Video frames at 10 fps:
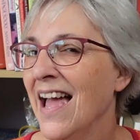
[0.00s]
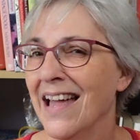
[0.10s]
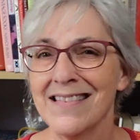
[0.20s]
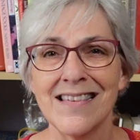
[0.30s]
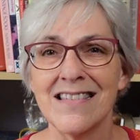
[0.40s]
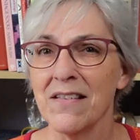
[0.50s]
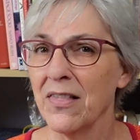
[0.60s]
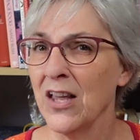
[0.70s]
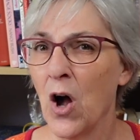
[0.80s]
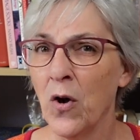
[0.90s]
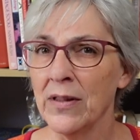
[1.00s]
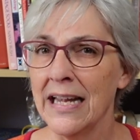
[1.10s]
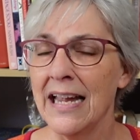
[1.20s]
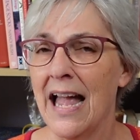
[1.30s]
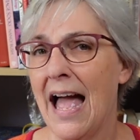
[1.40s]
And since the
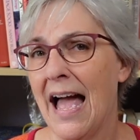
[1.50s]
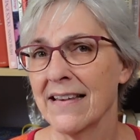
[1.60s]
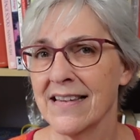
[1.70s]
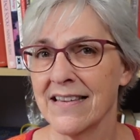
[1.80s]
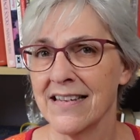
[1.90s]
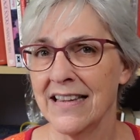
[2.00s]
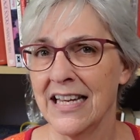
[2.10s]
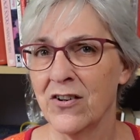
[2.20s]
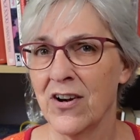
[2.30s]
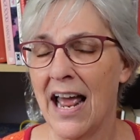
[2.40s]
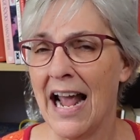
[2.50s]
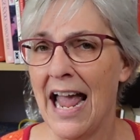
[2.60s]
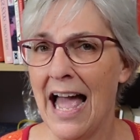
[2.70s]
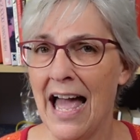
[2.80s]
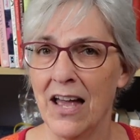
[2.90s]
only access to the internet I
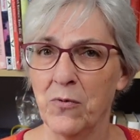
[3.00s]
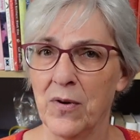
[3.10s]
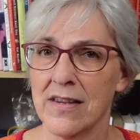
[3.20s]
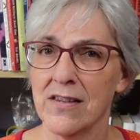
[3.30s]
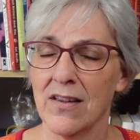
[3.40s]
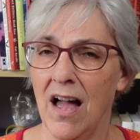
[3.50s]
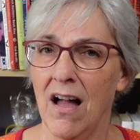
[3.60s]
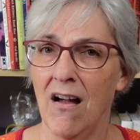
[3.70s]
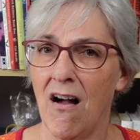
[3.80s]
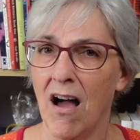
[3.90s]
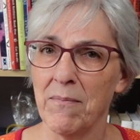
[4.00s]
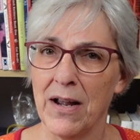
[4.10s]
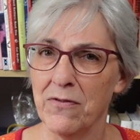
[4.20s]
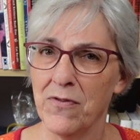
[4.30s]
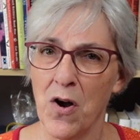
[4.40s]
had was on
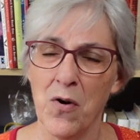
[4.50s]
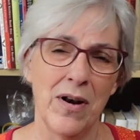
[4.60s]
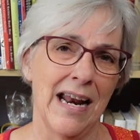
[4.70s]
my phone,